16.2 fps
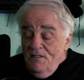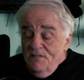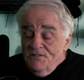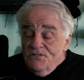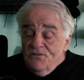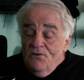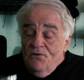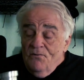
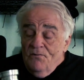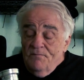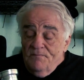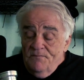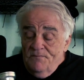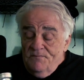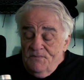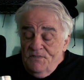So,
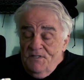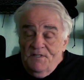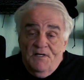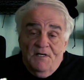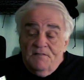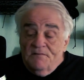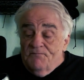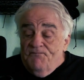and
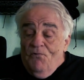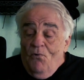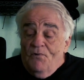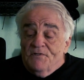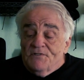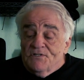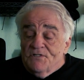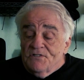it
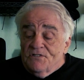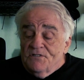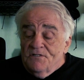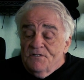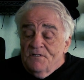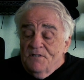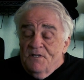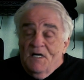focuses
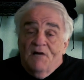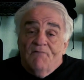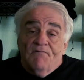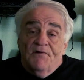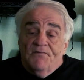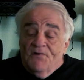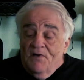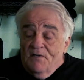good and
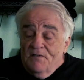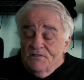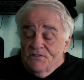everything.